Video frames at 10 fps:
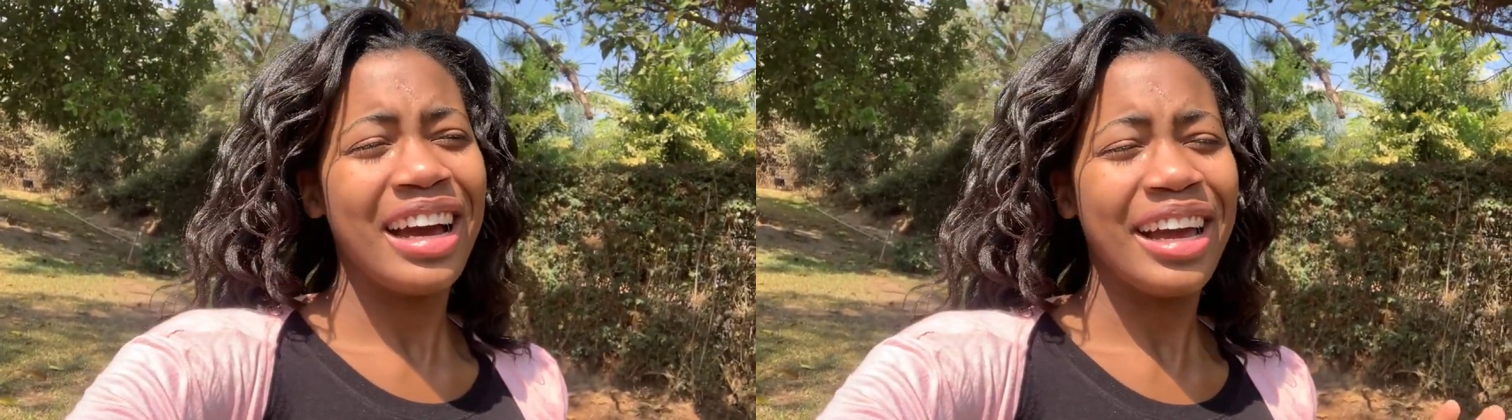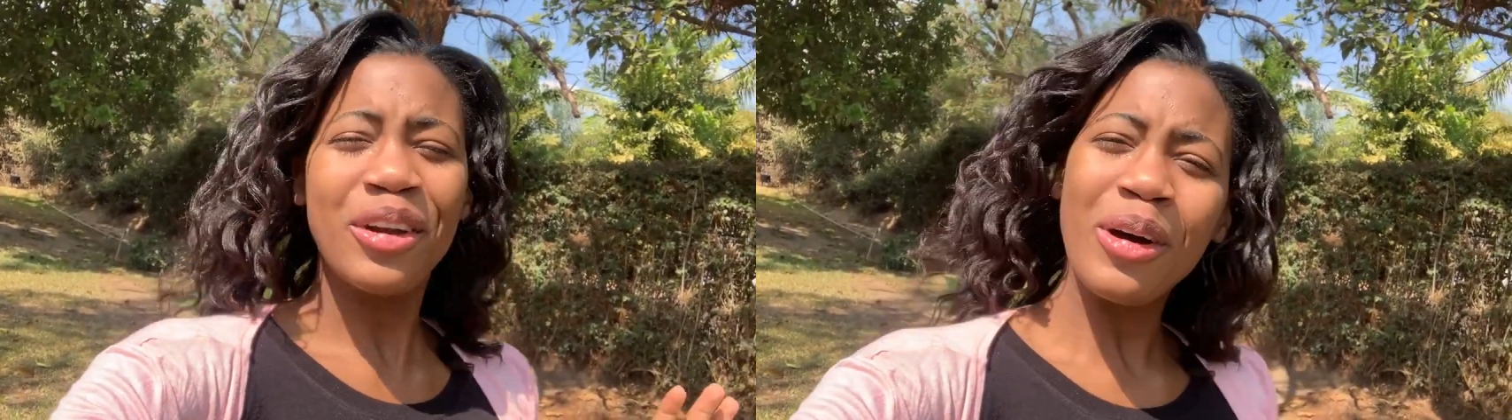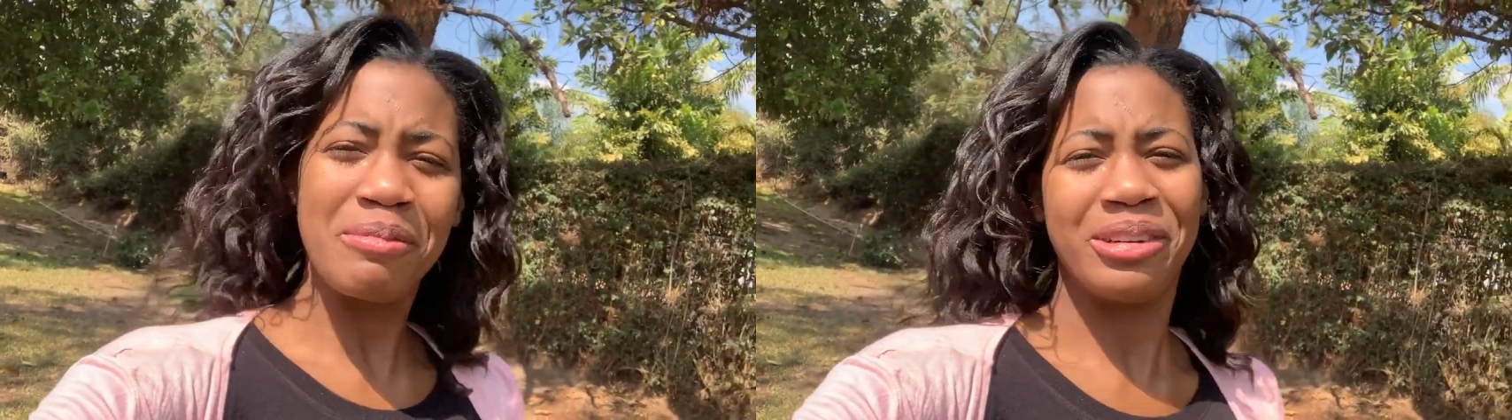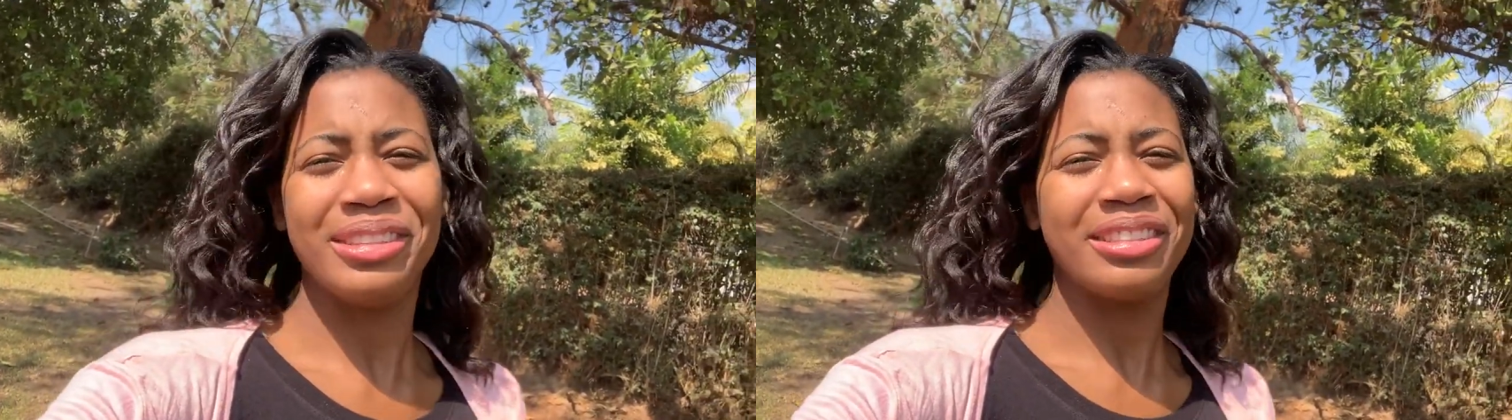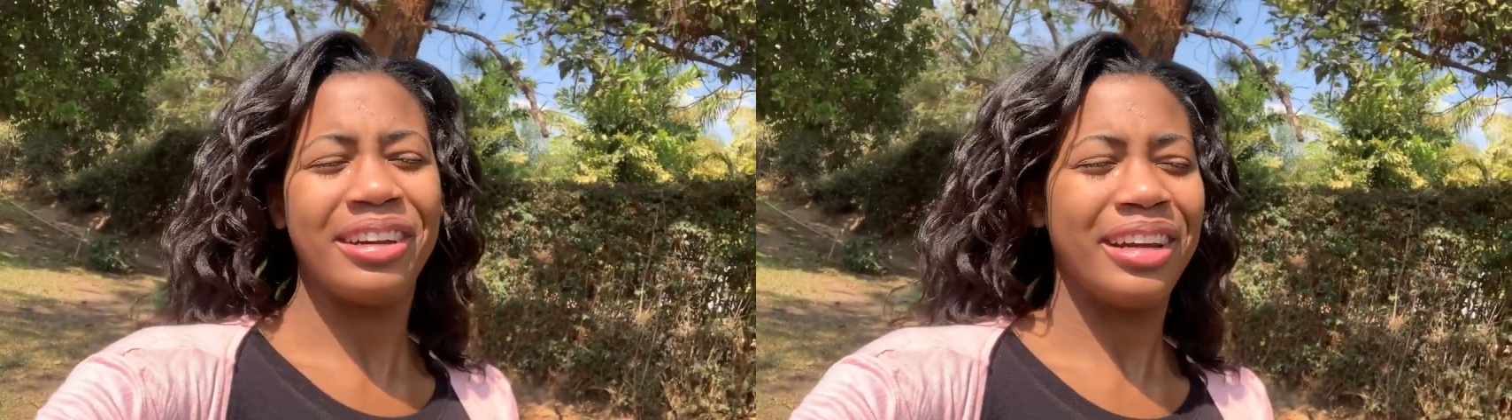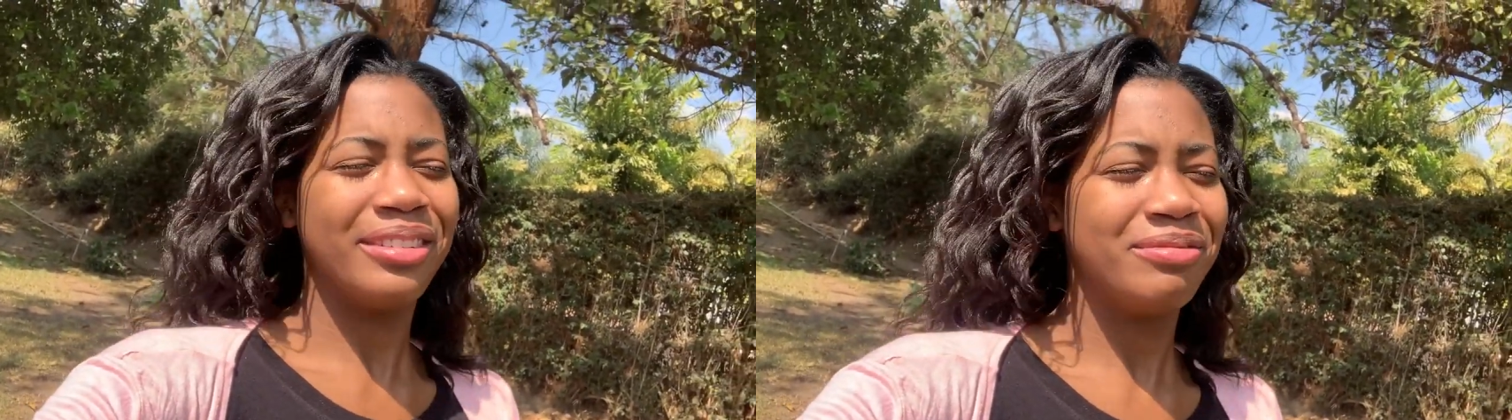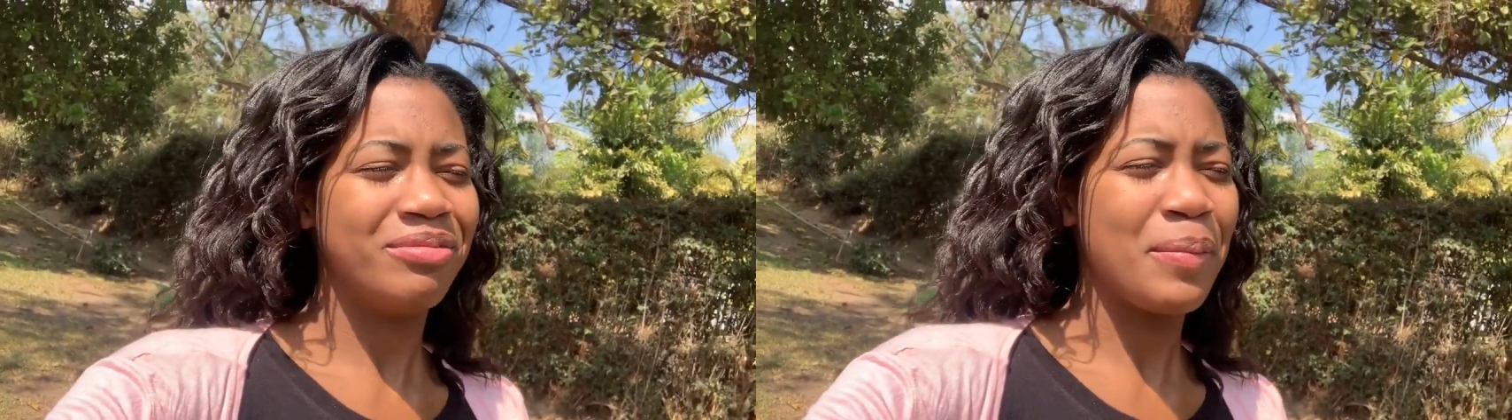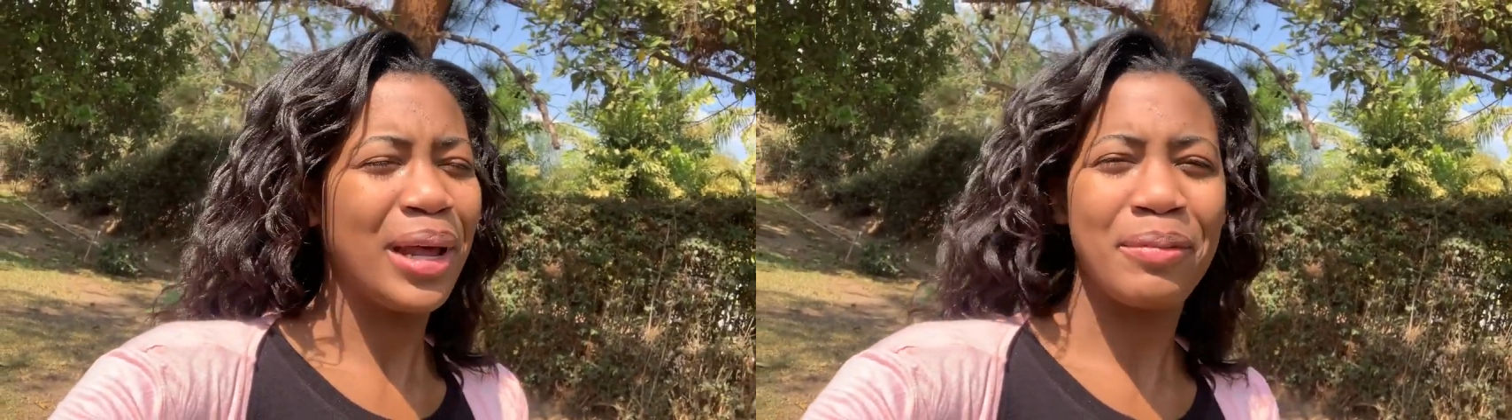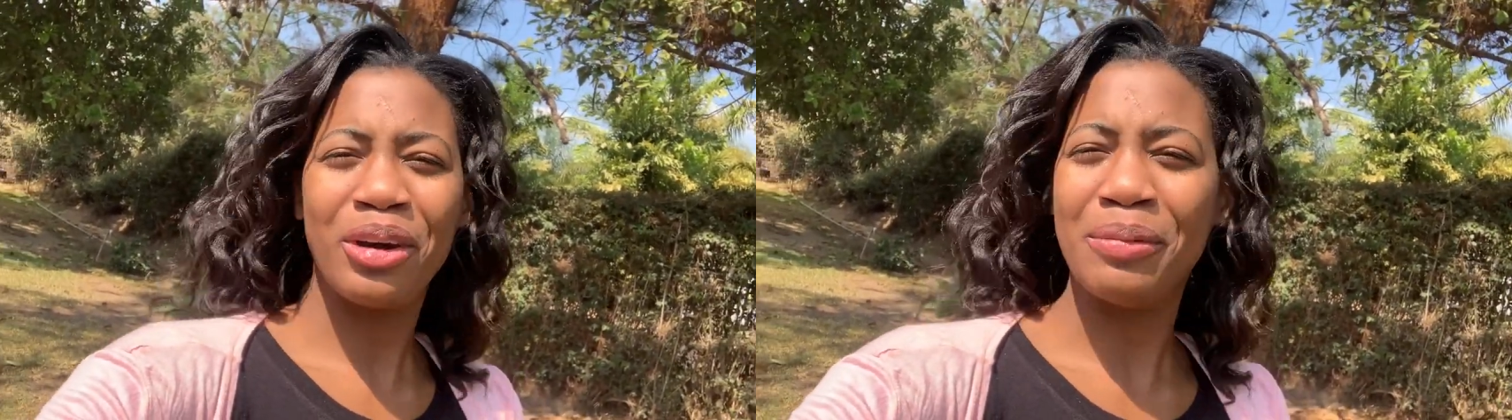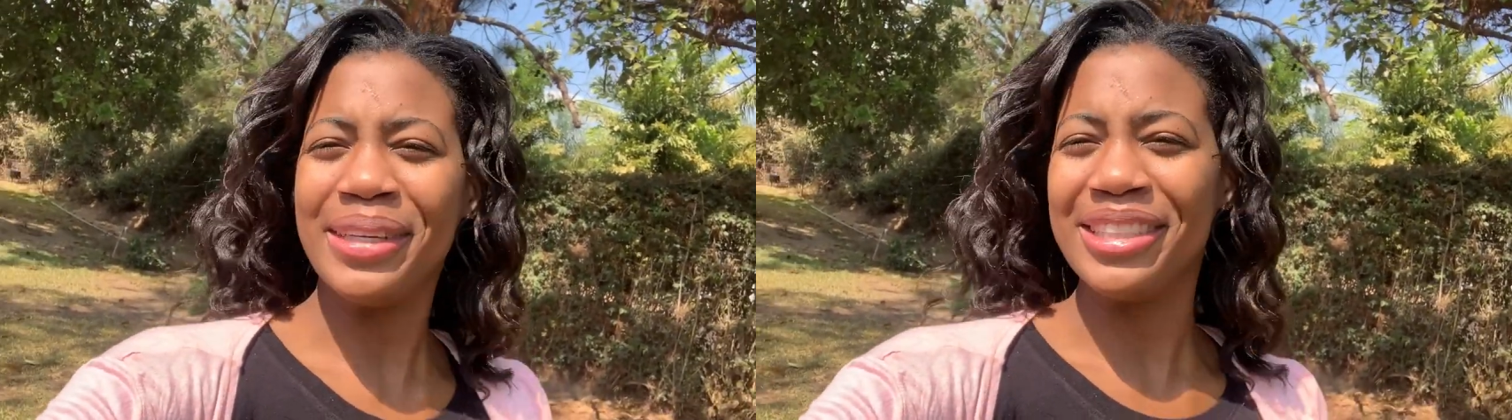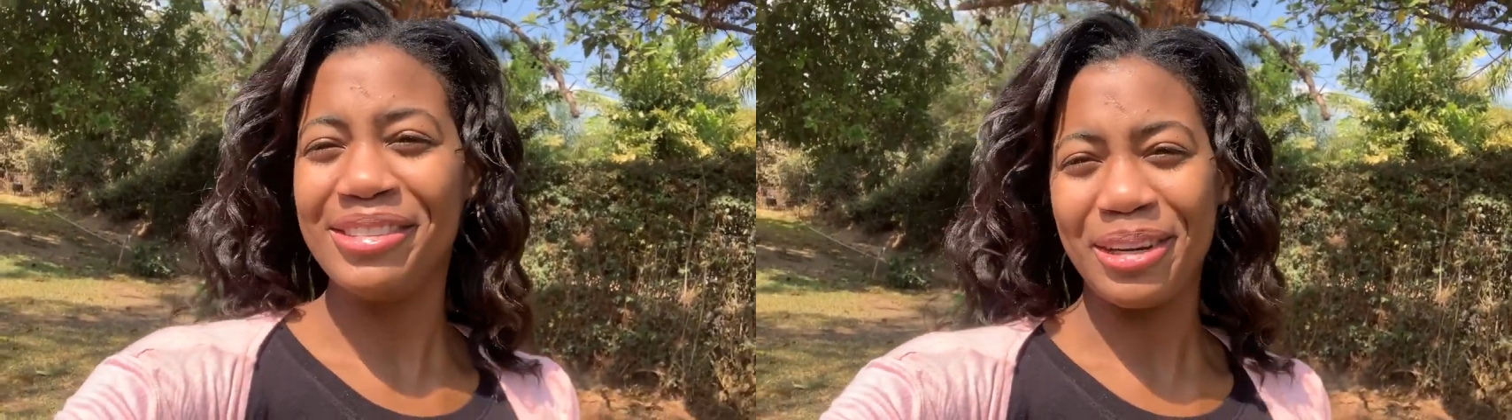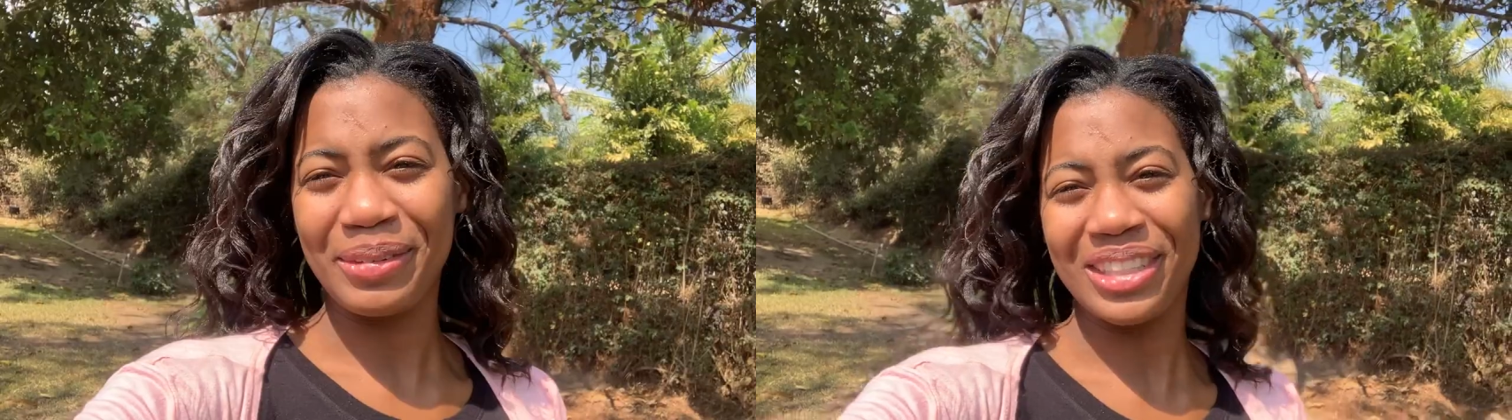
I know I'm going to cry. But I'm gonna be strong